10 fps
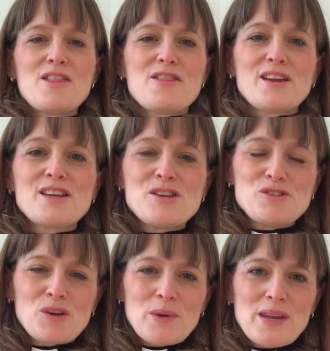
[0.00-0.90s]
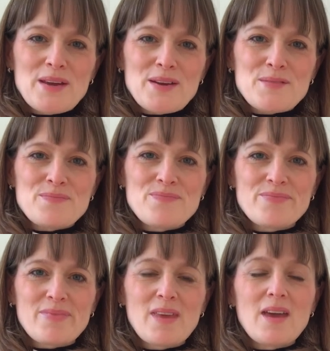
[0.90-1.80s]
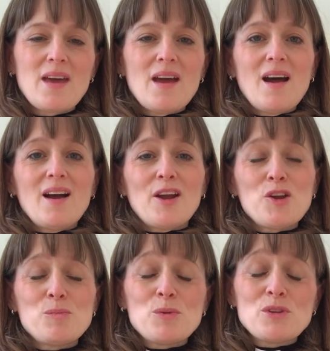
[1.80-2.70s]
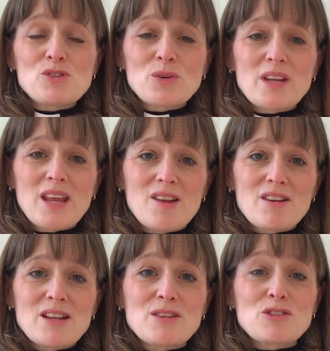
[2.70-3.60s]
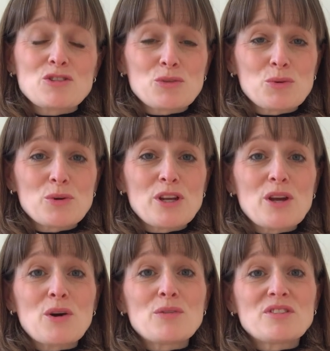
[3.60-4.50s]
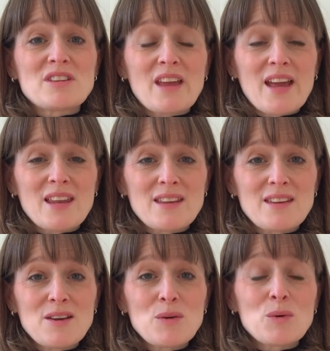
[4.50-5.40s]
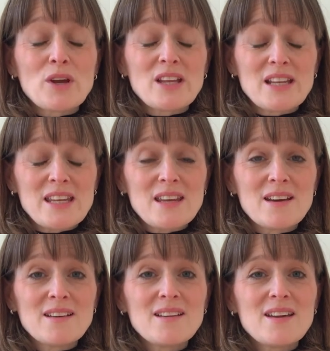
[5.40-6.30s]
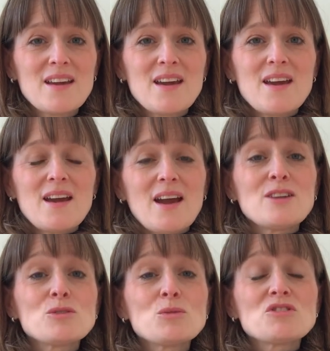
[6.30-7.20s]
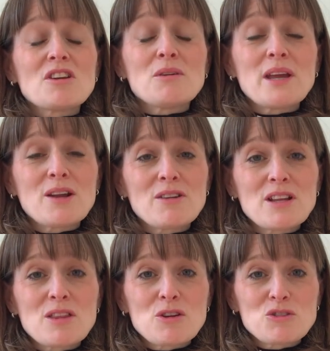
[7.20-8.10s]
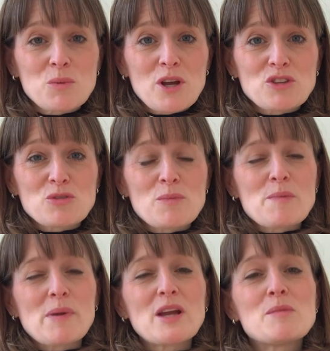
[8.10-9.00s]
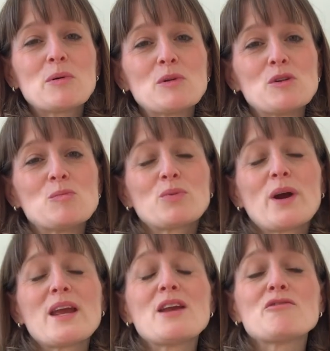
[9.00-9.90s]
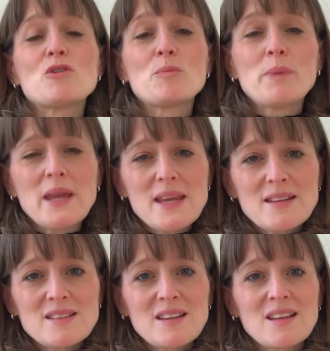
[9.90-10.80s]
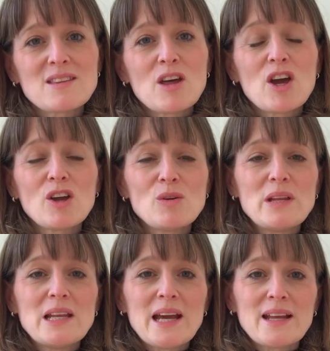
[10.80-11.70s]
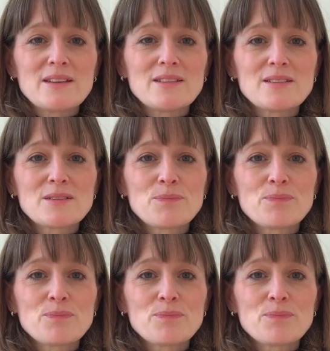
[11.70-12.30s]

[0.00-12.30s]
Thank you, Joanna. I hope you enjoyed hearing the story of St. Helena or Helena, and also hearing those words from the Bible praying for peace in the Holy Land.